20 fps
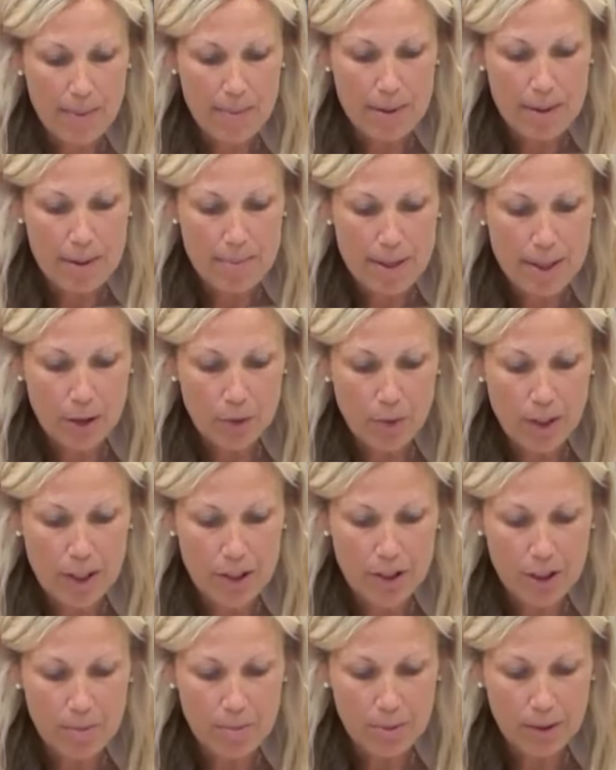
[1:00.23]
From the Peel
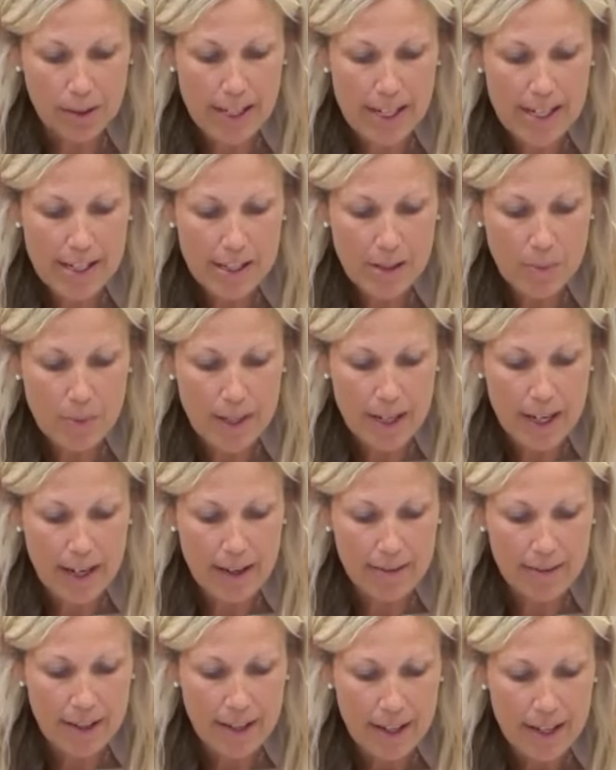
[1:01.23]
Regional Police, we
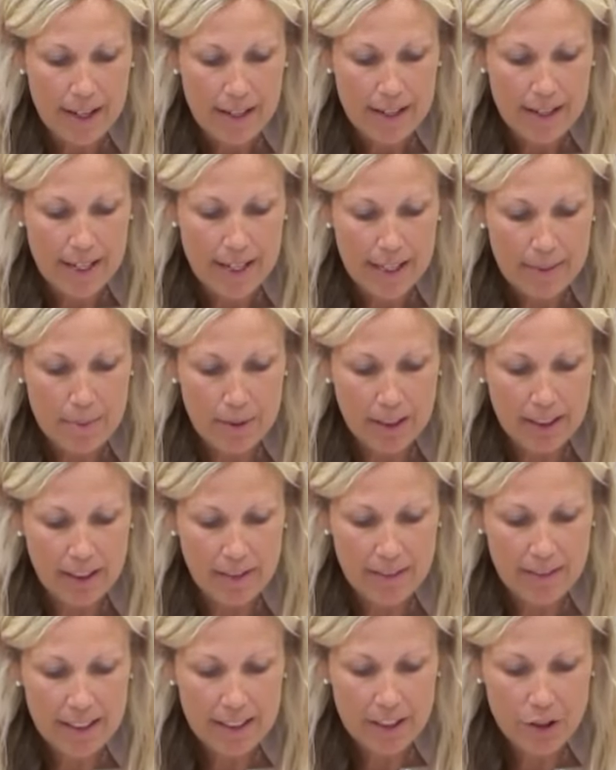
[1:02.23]
have Nick
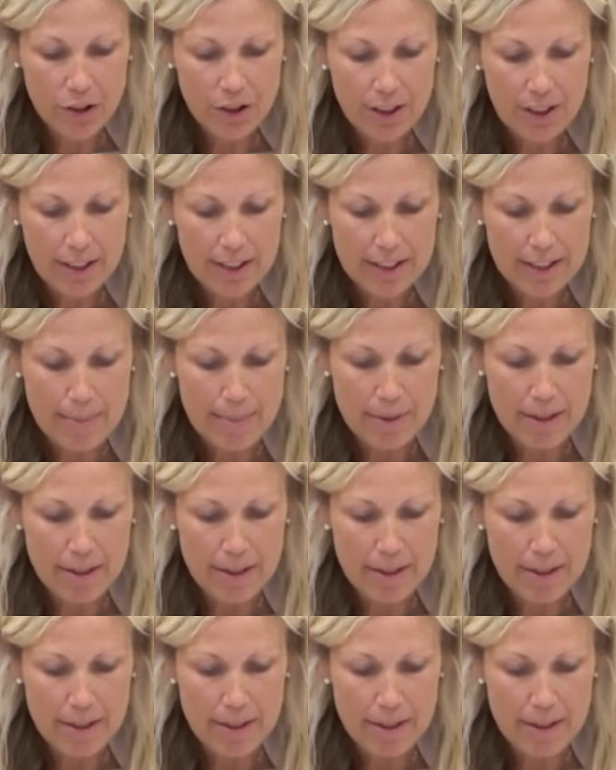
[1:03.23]
Milinovich,